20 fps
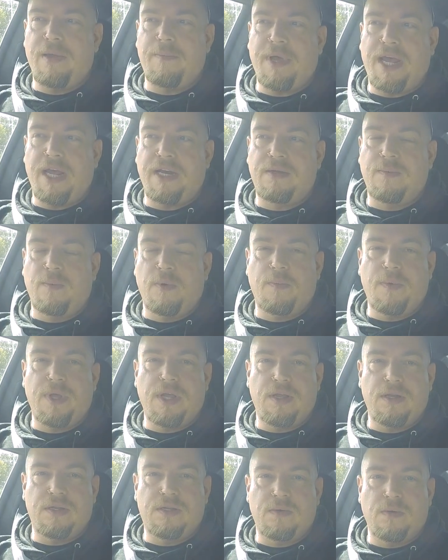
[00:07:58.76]
back to when we
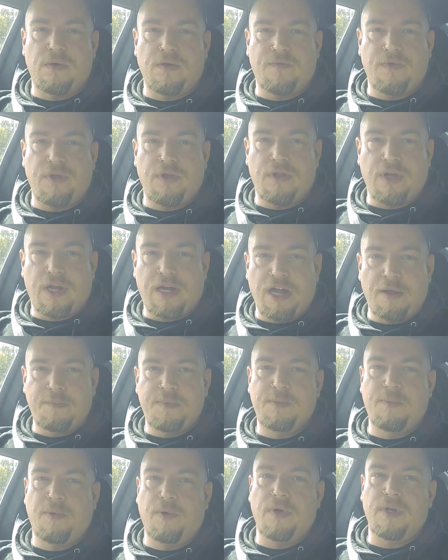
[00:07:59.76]
used to review the Club
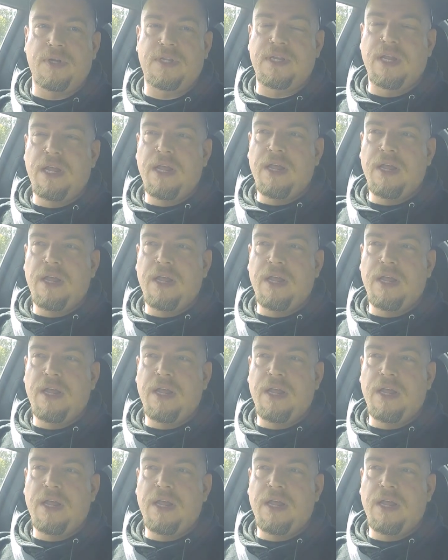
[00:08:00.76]
Sports,